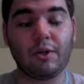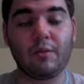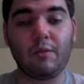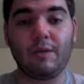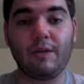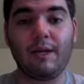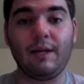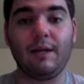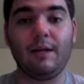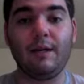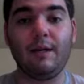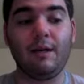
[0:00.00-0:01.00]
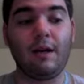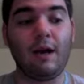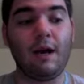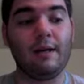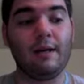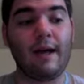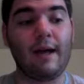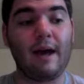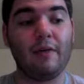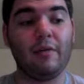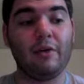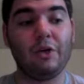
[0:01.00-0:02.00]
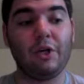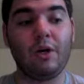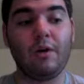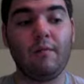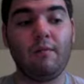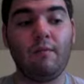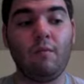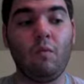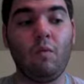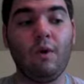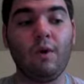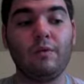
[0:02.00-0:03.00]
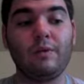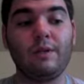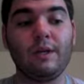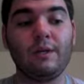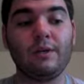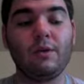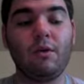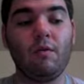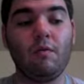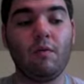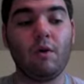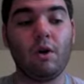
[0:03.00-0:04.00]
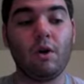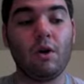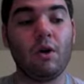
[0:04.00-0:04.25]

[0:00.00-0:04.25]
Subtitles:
was taken at an average of 106 over